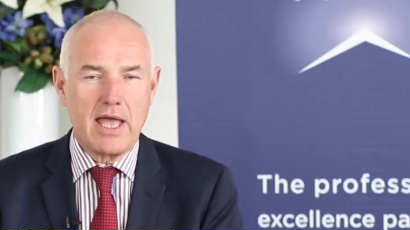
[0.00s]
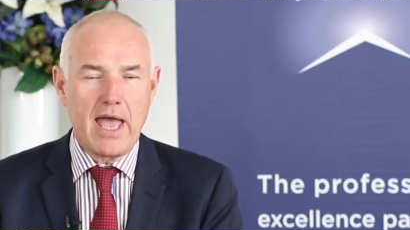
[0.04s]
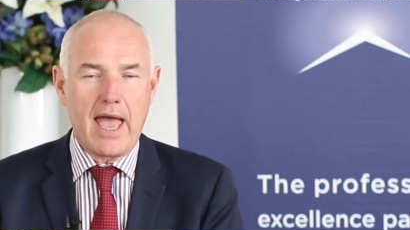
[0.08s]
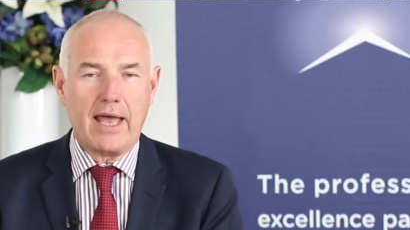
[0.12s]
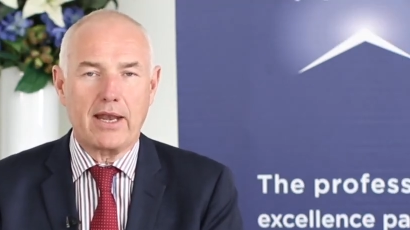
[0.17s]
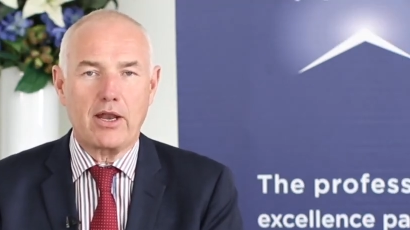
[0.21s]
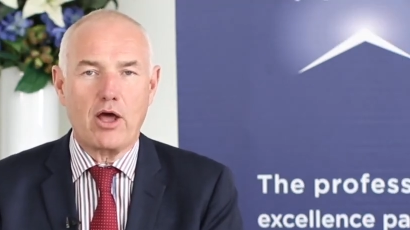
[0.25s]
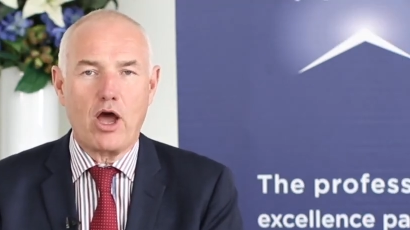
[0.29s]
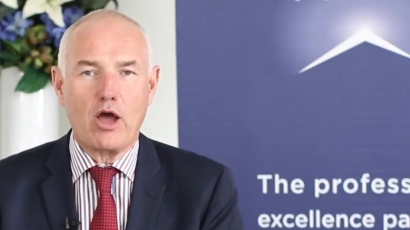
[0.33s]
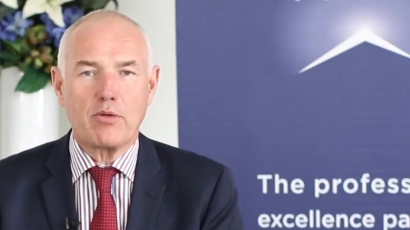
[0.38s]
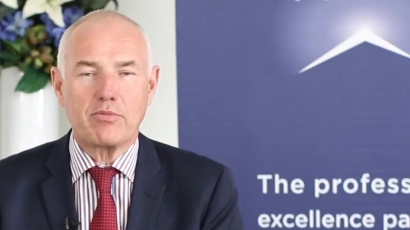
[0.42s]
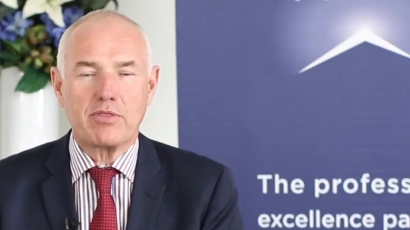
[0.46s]

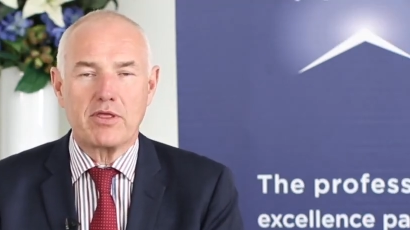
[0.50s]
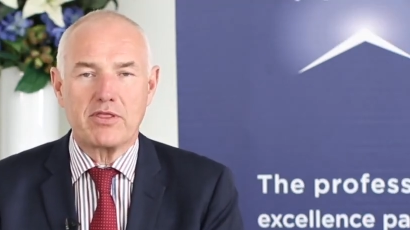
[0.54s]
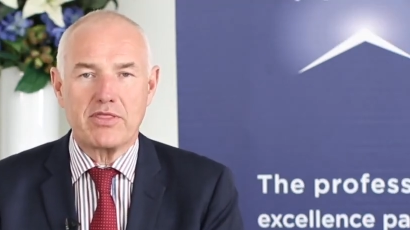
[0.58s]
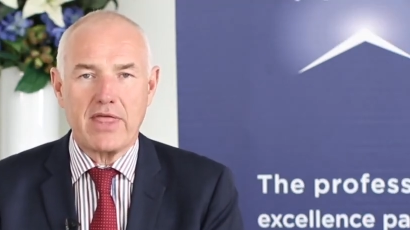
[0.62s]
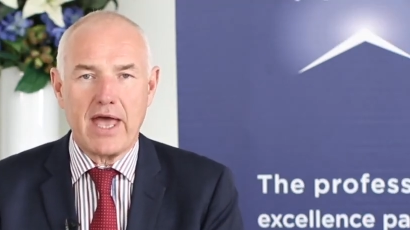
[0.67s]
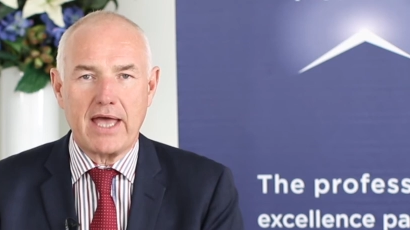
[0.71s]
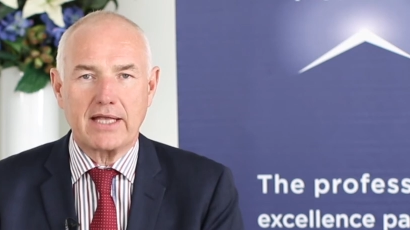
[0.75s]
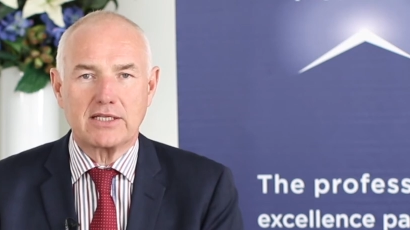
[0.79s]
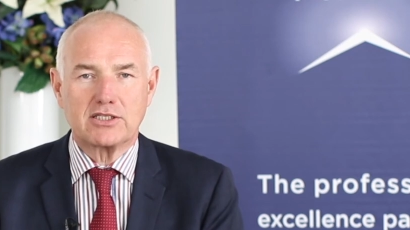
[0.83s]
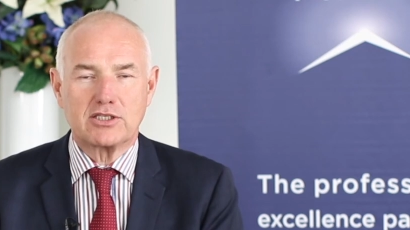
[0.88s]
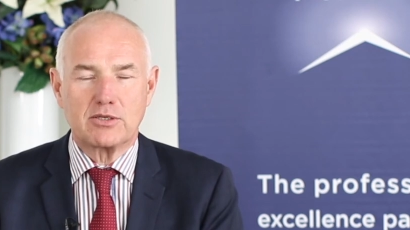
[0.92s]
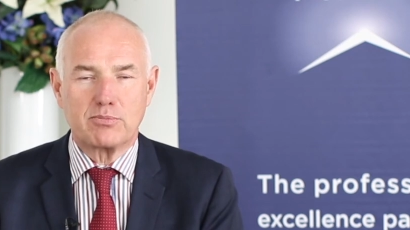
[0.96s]
and hope that
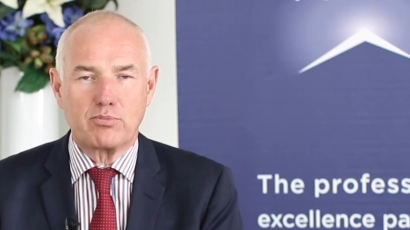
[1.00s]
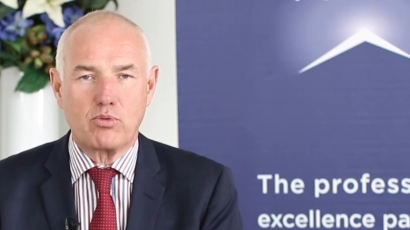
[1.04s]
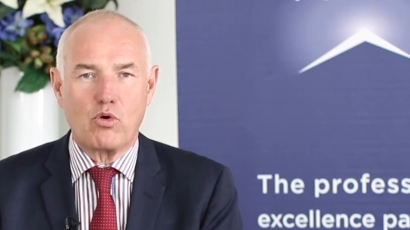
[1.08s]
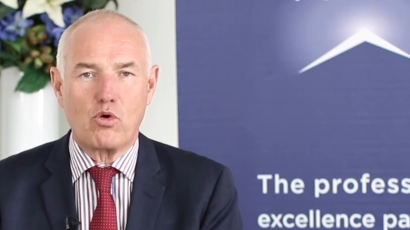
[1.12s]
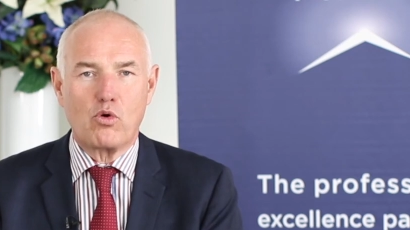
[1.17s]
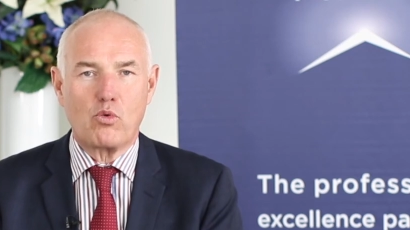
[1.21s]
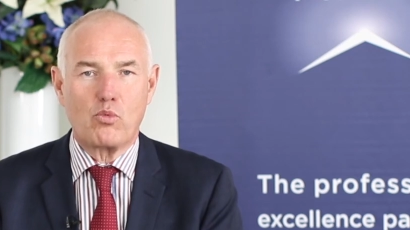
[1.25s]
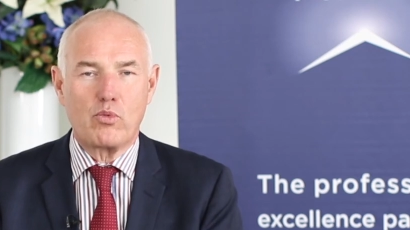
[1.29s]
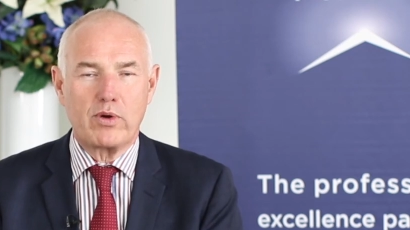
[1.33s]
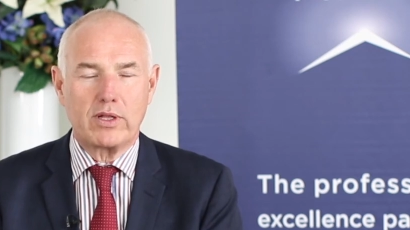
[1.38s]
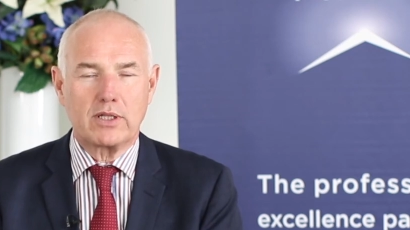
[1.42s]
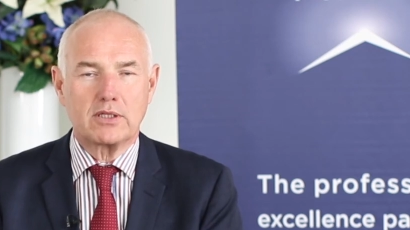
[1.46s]
that
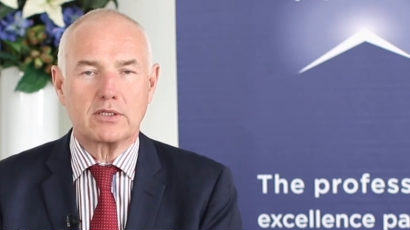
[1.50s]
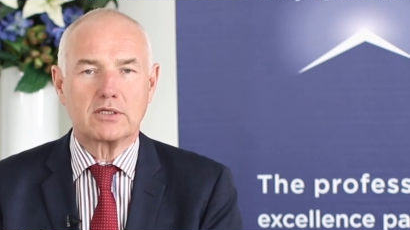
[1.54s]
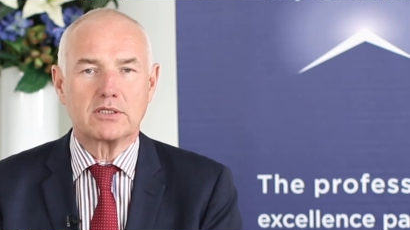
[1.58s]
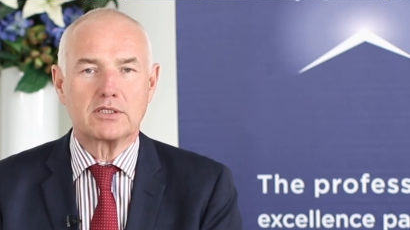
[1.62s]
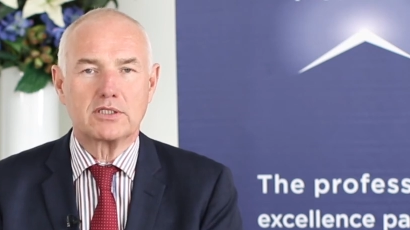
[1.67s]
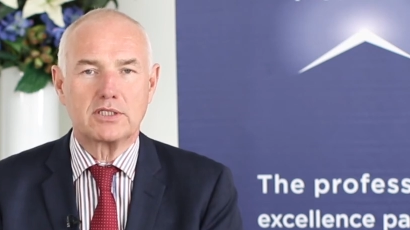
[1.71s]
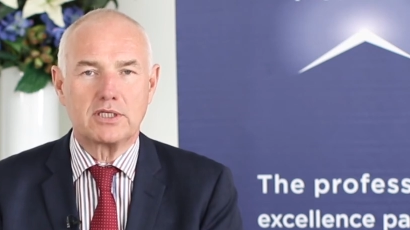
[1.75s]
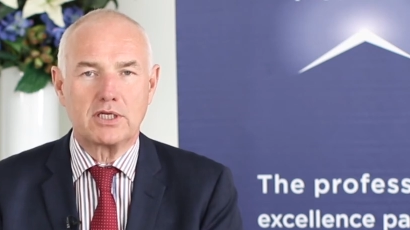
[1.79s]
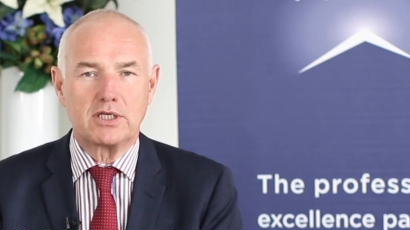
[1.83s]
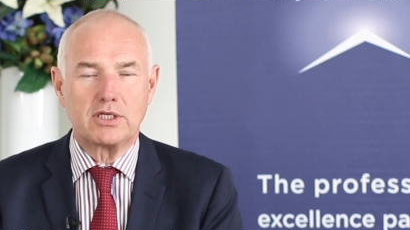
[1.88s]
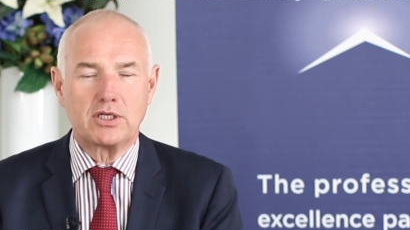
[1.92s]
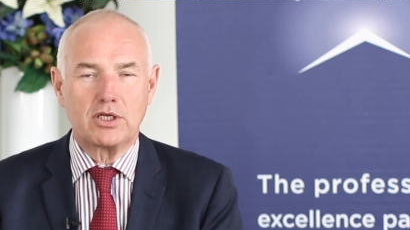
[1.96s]
support will
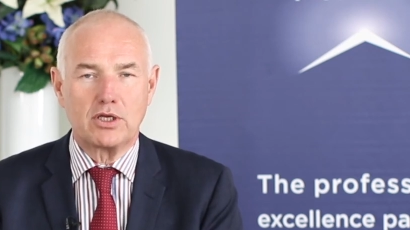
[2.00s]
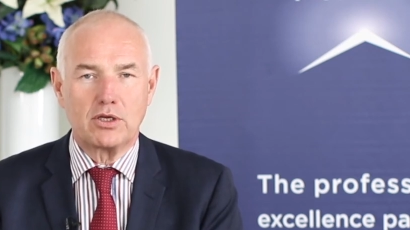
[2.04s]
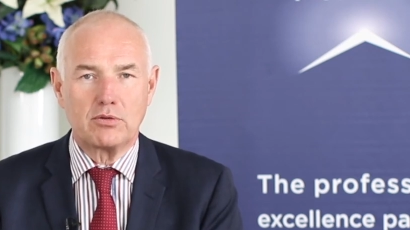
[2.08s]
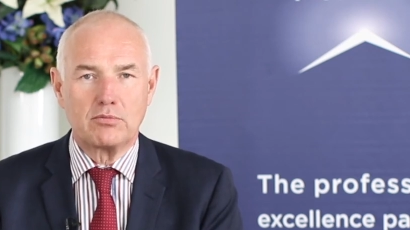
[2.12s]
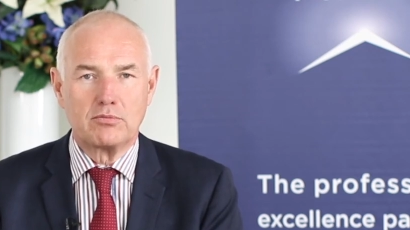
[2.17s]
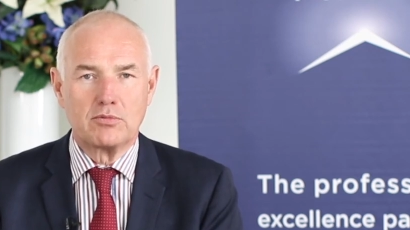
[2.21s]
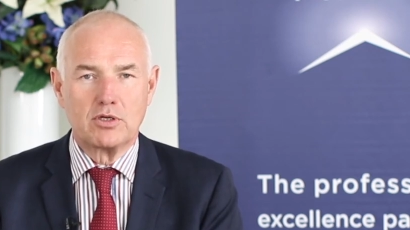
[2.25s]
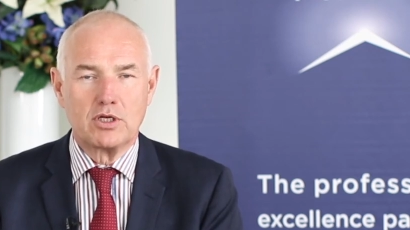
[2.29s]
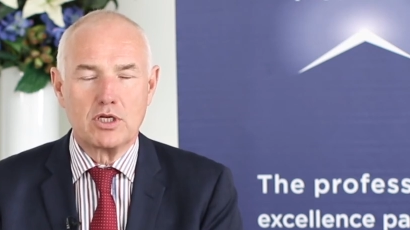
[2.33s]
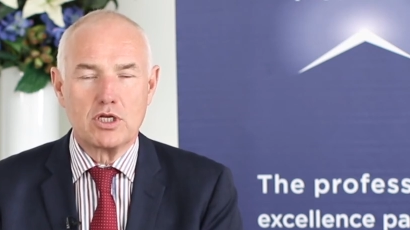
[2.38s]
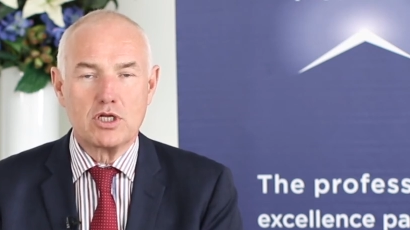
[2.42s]
continue,